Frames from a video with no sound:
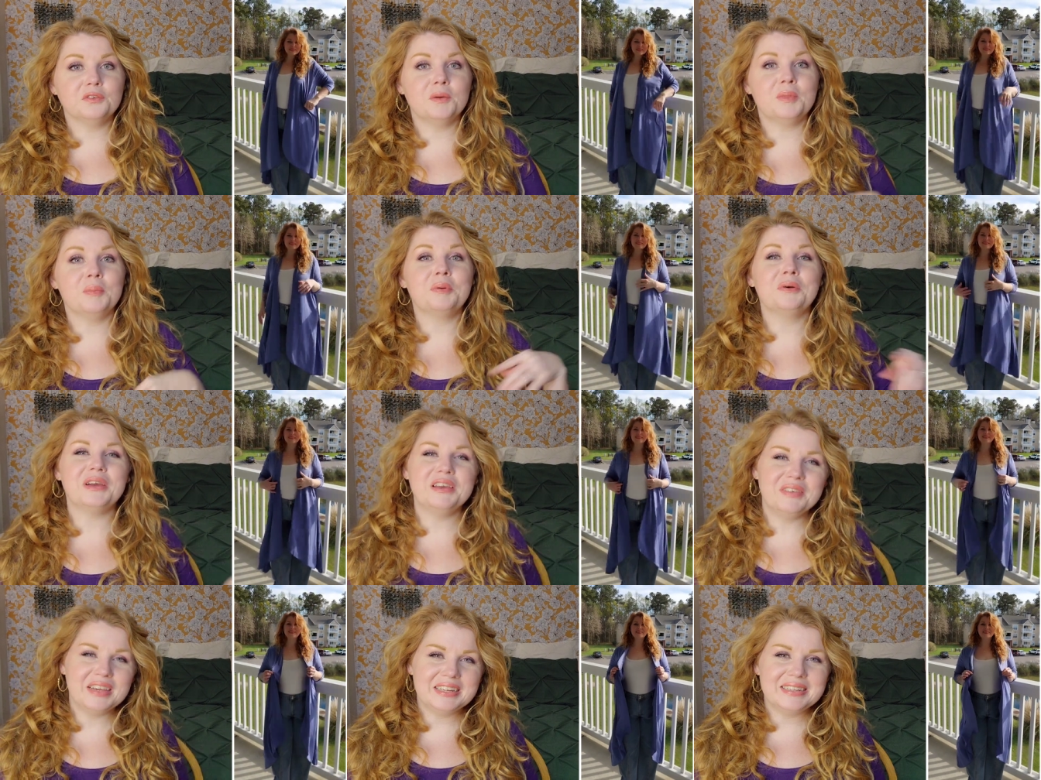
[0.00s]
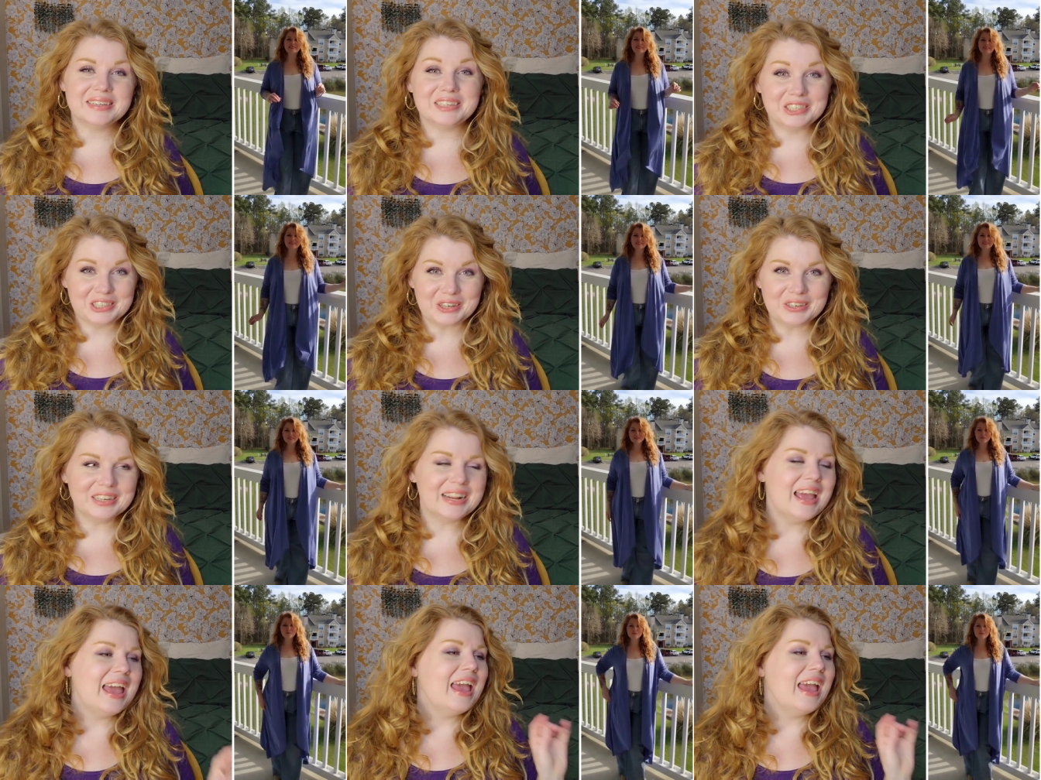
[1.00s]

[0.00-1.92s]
from the previous shirt,